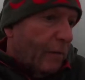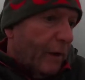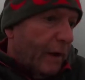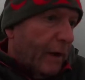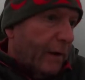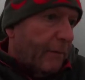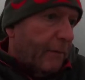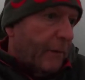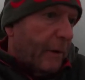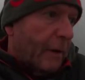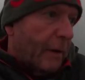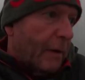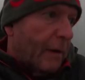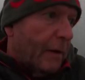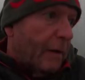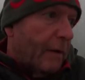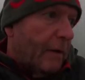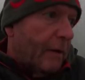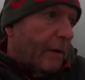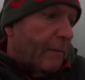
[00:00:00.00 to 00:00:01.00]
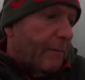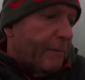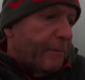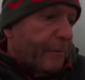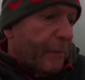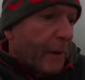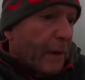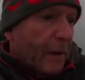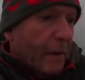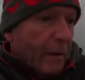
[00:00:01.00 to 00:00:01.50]
lit, and
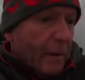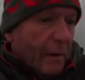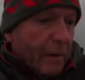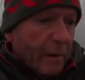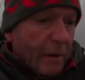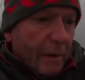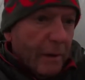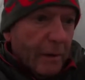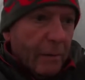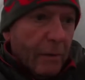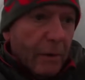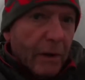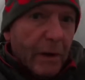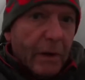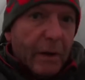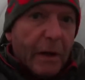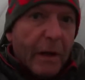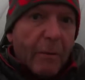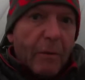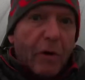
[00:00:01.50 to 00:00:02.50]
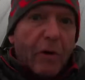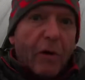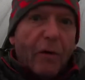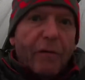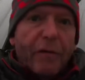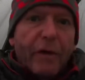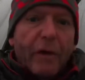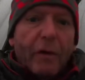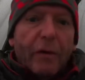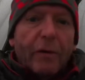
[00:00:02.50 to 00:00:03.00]
we'll get a cup of
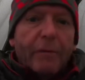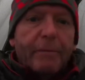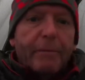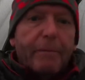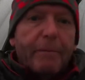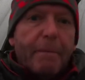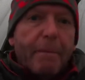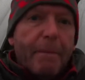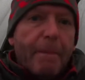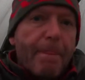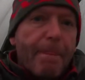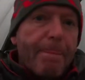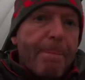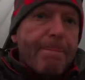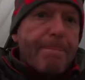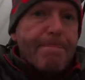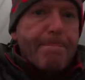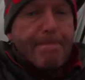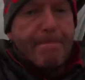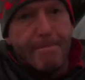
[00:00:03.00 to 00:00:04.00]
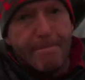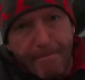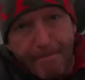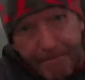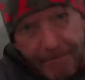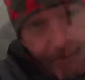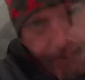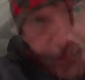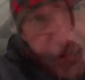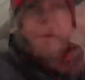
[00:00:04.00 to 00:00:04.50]
coffee on.
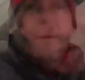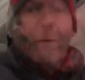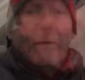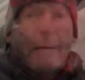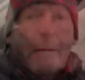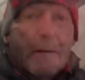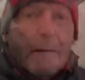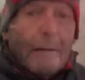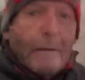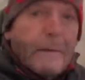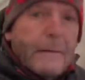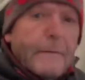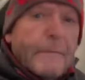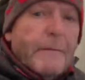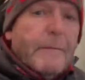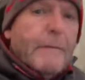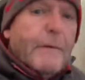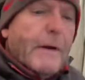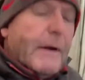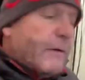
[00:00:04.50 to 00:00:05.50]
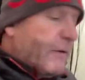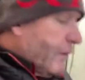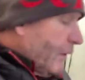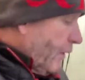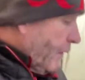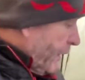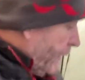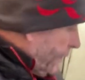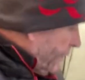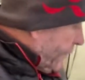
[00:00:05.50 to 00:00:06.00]
See you in a minute.
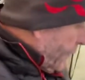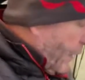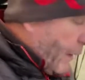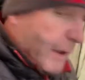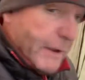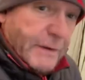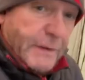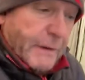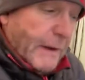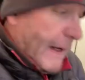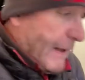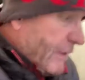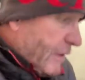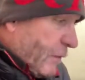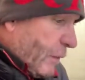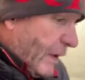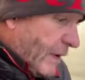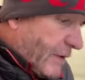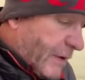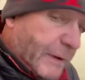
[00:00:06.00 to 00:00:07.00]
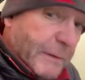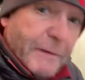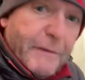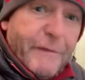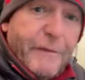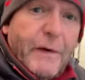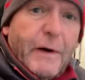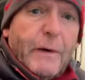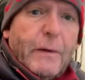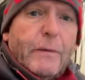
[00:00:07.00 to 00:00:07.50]
Sorry guys, I had to switch to the
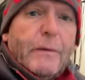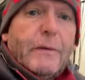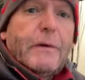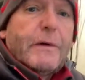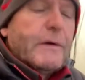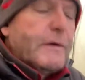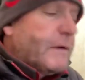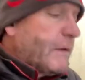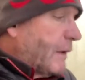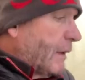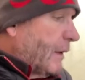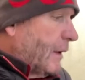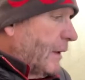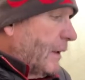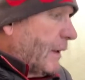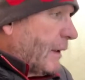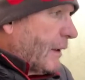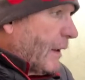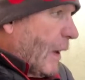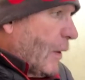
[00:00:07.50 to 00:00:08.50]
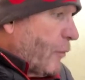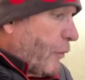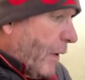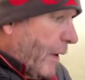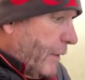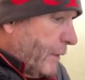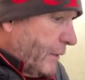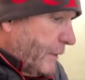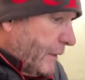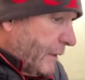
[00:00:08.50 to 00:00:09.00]
phone because GoPro's